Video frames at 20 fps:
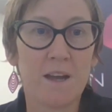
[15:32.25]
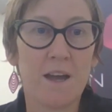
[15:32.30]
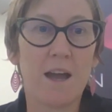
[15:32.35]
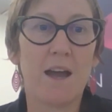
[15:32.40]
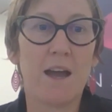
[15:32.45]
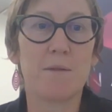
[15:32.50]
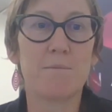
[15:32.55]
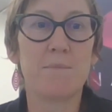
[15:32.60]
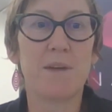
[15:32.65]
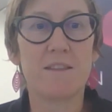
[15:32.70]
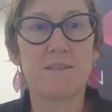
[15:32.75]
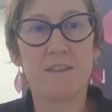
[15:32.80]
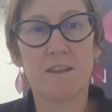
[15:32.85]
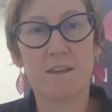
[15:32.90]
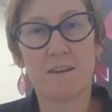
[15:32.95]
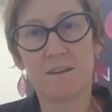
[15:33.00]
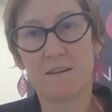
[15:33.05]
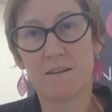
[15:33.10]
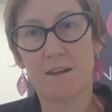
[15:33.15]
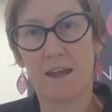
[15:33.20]
And
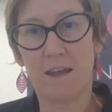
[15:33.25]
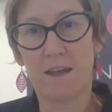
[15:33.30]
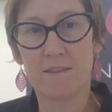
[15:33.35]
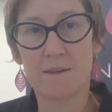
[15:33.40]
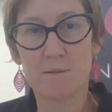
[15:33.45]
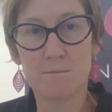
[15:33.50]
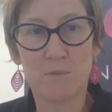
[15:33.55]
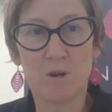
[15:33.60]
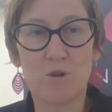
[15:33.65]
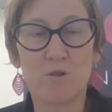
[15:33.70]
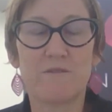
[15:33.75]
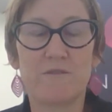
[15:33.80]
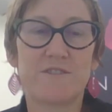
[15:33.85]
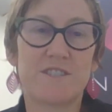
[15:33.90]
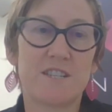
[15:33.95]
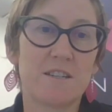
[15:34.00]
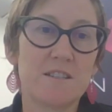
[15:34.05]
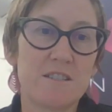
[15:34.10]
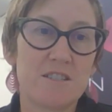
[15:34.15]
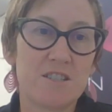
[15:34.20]
then moved
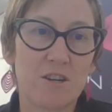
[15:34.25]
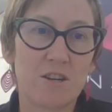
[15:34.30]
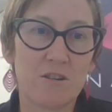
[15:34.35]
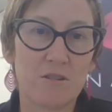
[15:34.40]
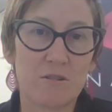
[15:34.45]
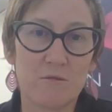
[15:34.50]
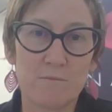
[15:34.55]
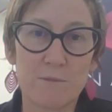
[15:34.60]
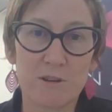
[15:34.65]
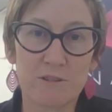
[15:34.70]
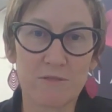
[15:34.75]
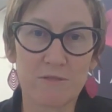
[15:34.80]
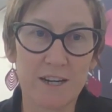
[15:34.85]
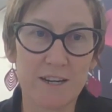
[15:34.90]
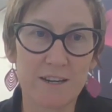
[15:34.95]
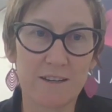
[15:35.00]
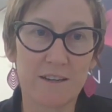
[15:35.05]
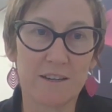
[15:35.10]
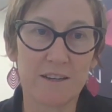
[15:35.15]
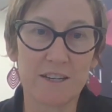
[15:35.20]
into
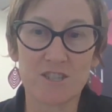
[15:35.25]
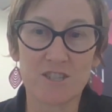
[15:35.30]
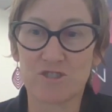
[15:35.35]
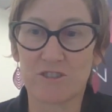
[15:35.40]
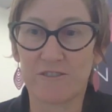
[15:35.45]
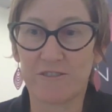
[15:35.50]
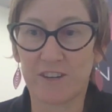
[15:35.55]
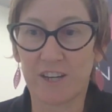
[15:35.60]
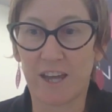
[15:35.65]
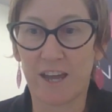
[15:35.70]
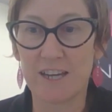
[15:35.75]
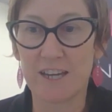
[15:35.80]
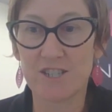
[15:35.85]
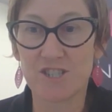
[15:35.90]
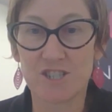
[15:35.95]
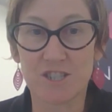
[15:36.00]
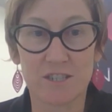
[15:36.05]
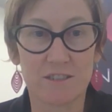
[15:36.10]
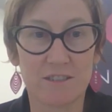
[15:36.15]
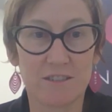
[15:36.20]
marine
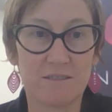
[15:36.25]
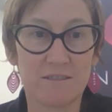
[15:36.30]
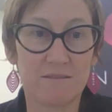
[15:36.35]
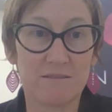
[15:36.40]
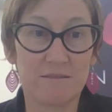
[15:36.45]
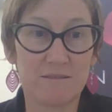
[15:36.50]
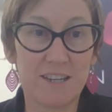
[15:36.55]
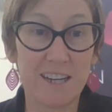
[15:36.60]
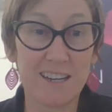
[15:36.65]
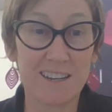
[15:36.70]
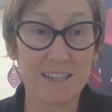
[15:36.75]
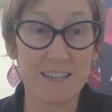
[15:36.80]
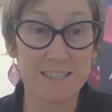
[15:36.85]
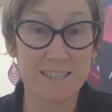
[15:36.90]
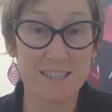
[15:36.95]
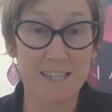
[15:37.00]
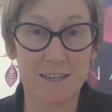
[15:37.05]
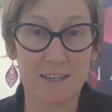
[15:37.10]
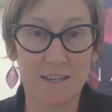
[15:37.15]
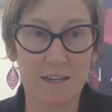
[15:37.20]
electrification nearly
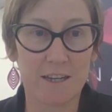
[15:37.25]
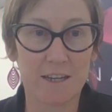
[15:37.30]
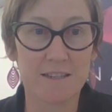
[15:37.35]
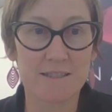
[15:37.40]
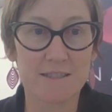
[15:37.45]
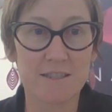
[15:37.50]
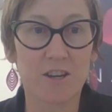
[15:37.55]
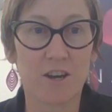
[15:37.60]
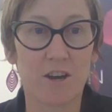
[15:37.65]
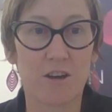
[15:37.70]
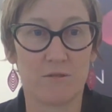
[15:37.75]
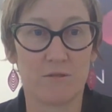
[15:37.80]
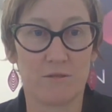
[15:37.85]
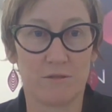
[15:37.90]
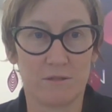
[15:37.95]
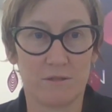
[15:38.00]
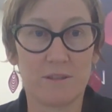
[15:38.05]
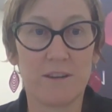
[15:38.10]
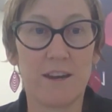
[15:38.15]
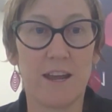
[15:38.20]
10 years ago
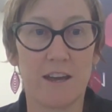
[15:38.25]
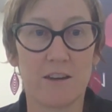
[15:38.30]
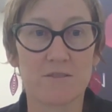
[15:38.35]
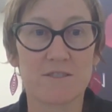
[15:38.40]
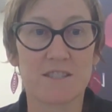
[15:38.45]
now.